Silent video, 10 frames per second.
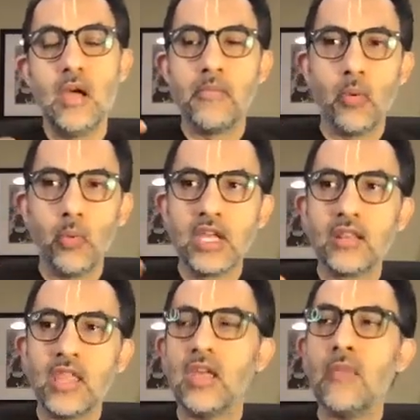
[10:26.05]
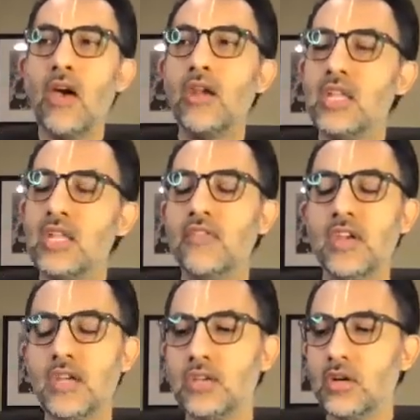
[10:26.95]
but we can think about it even
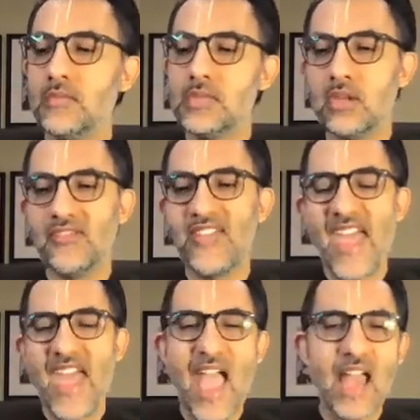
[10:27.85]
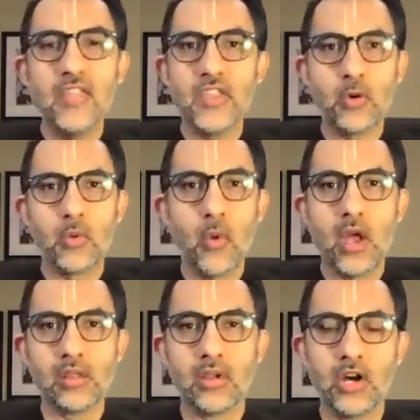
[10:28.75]
in terms of anything we want
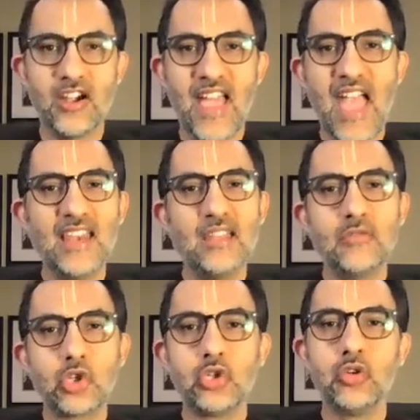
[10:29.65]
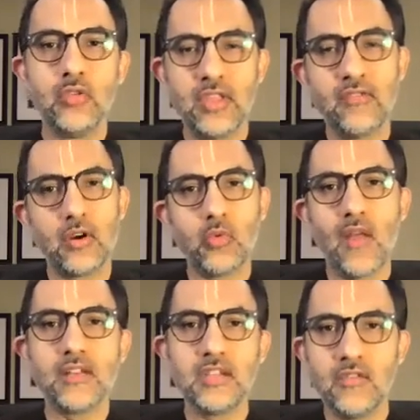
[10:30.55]
to learn, any truth, even a
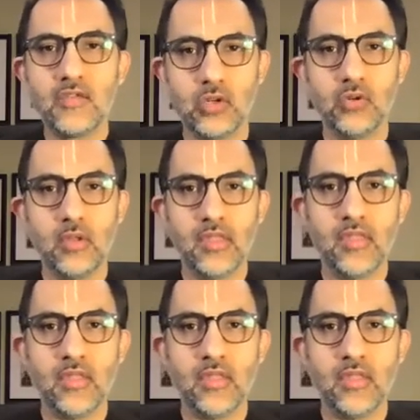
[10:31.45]
relative truth,